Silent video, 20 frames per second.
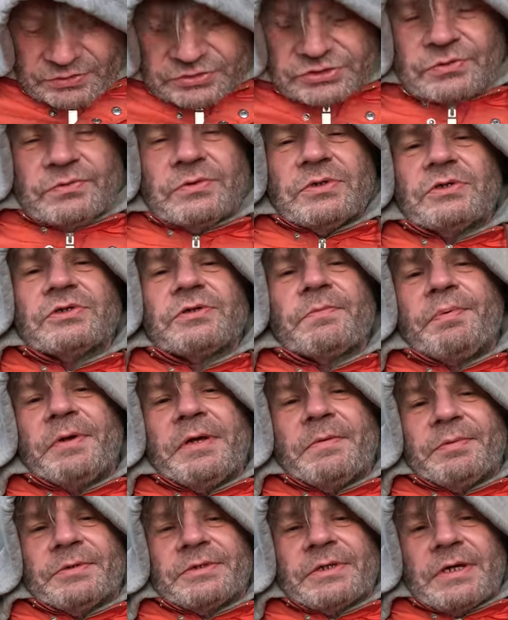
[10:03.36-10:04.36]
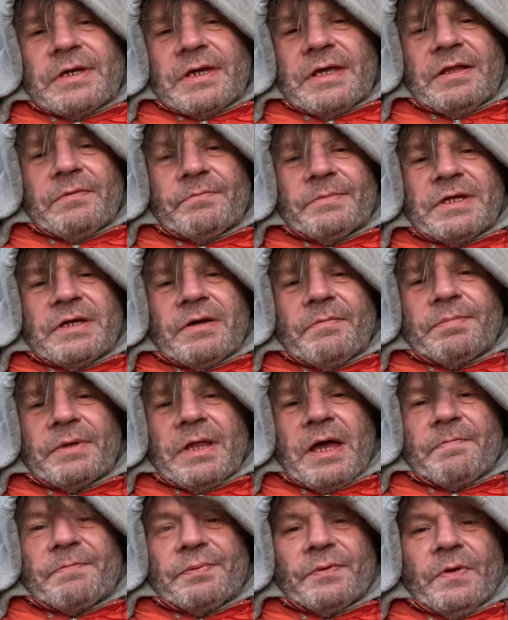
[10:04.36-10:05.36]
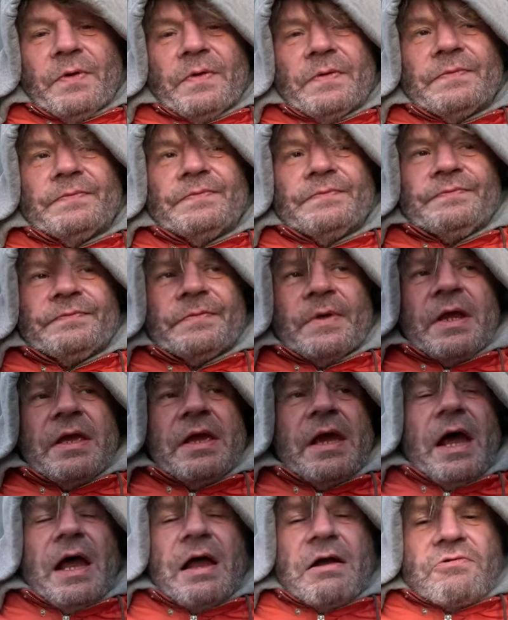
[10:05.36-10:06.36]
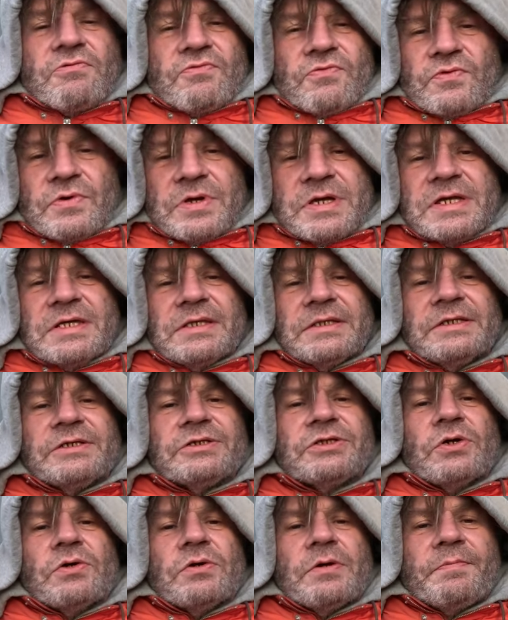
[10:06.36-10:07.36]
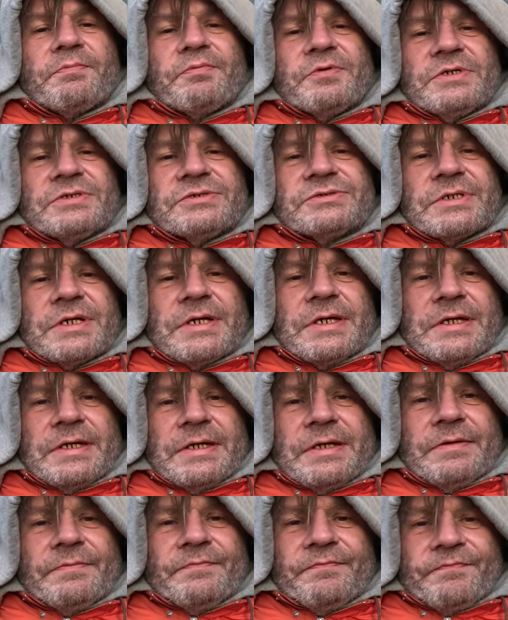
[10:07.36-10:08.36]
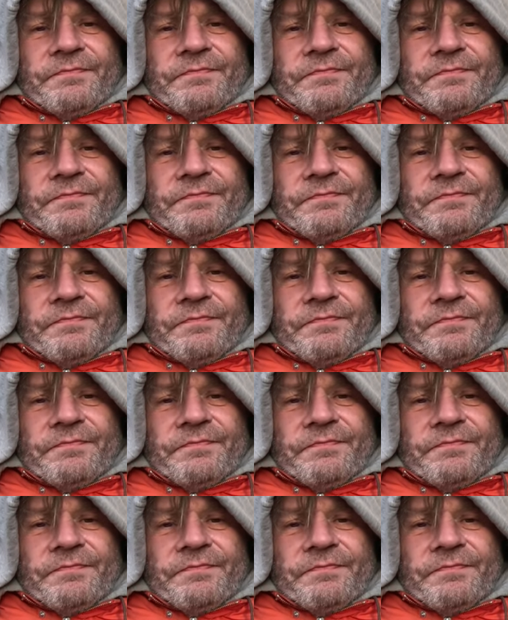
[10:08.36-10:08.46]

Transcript: you to all the people that helped me in Blackpool. I really do appreciate it.